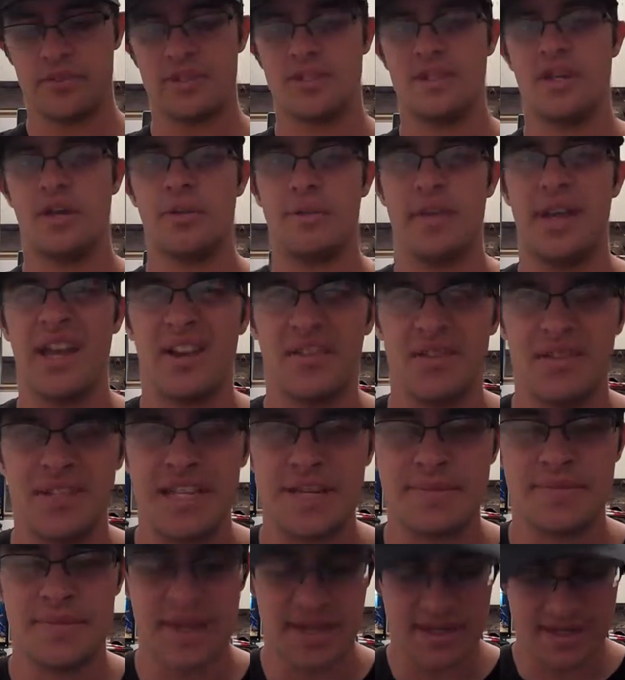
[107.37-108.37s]
tell me how
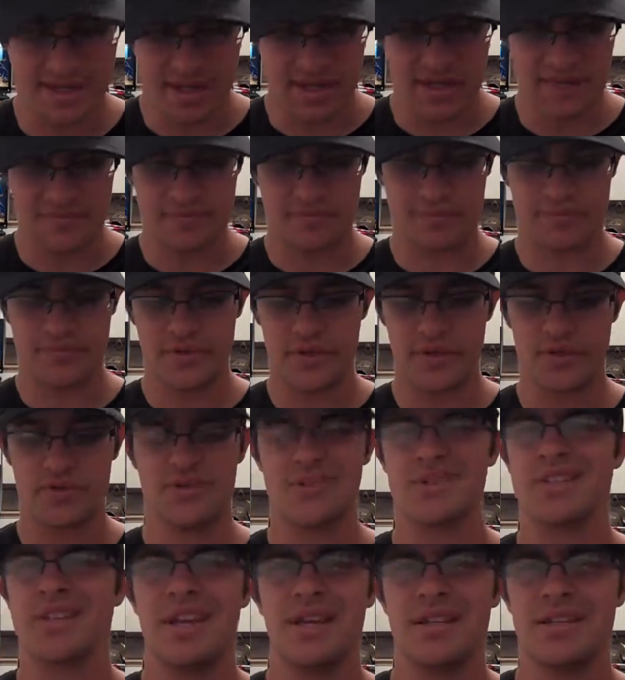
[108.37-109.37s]
deep they dive,
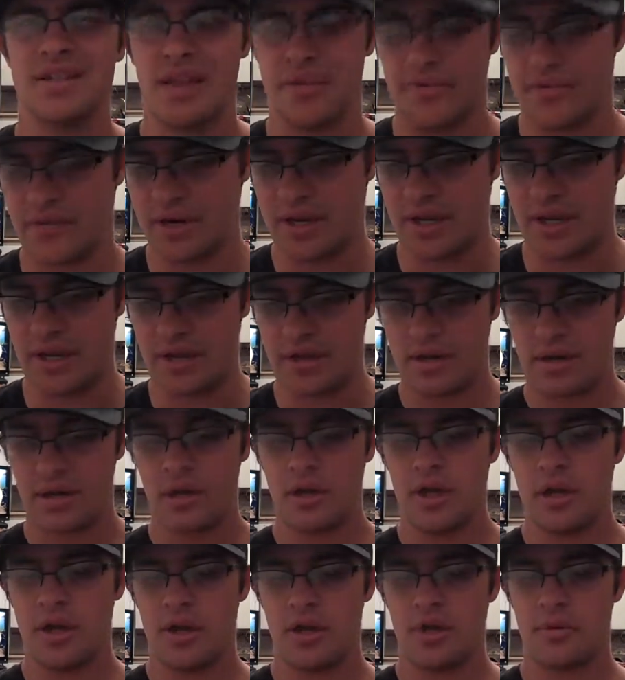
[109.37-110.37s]
just in case I forget.
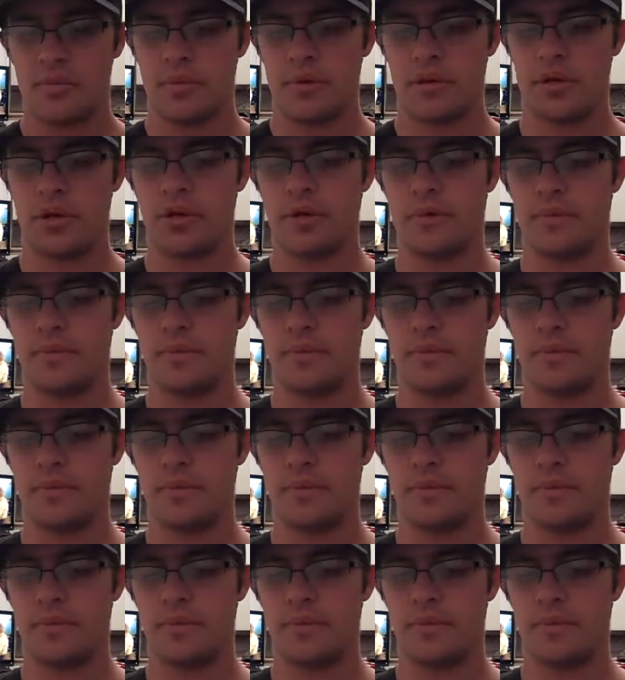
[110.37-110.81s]
But